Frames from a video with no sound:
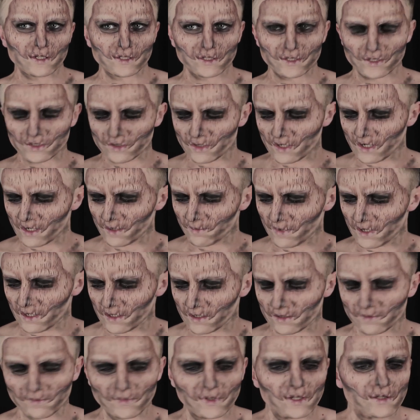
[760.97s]
to try and
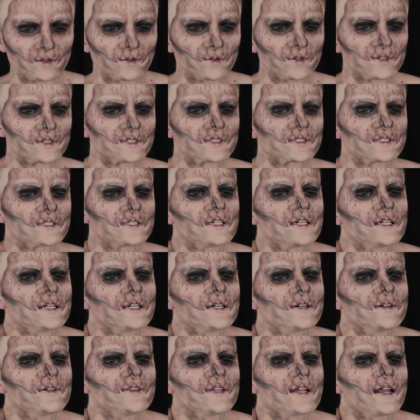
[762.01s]
make me look
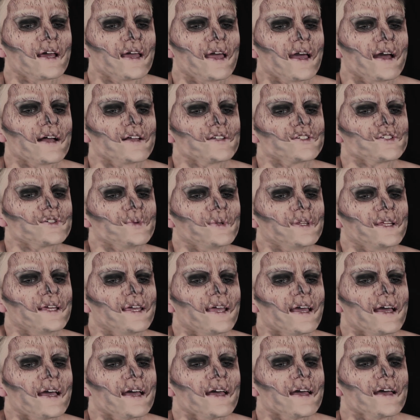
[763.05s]
skinnier than I actually
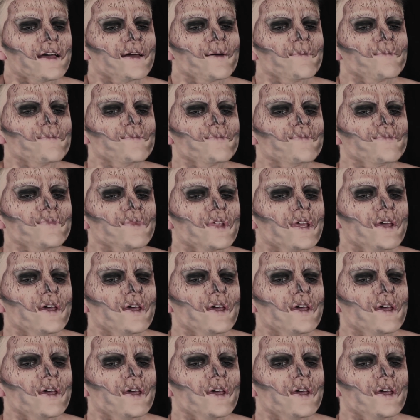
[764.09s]
am.